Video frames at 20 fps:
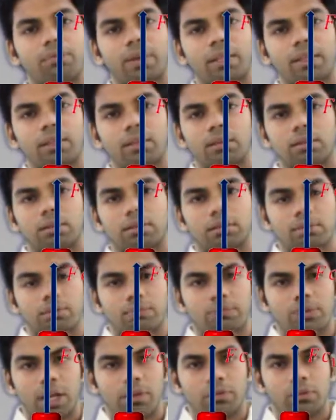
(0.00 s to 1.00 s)
When
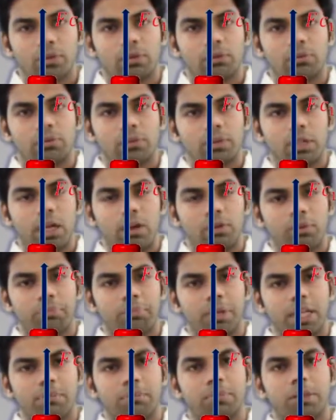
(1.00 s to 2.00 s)
we have to, our
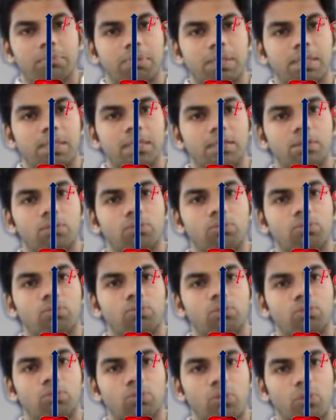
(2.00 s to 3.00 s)
main purpose is
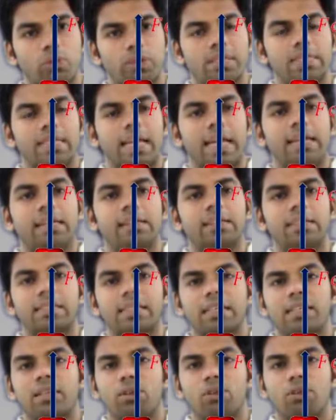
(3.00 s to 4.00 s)
to coincide the
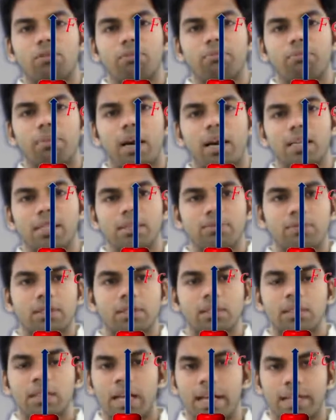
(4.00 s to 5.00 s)
center of mass with
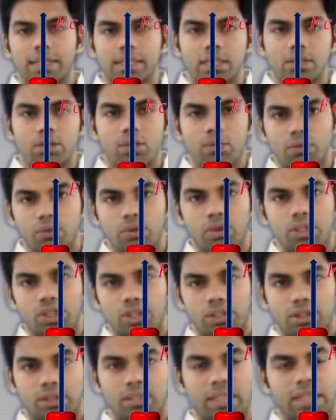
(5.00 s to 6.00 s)
the axis of rotation.